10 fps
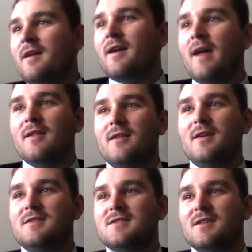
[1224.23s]
at
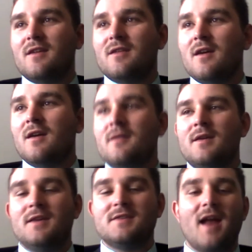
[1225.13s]
least another.
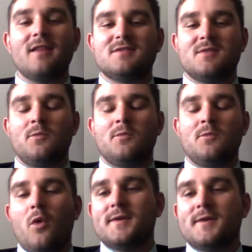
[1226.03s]
He's got at least
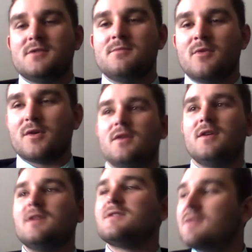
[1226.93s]
1 or 2 more good
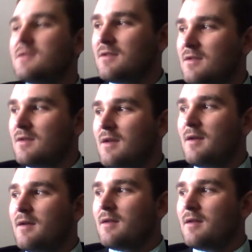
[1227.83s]
years. But